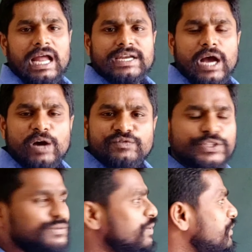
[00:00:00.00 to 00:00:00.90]
And
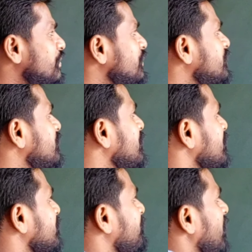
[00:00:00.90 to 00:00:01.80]
afterwards,
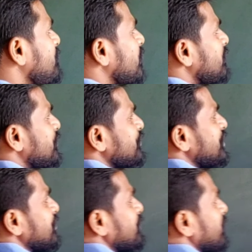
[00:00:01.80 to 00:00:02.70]
the 5' to
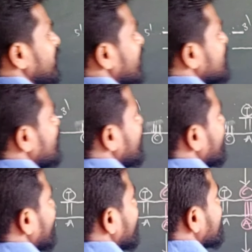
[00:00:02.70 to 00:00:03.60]
3'
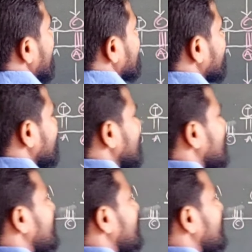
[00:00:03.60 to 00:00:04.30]
exonuclease activity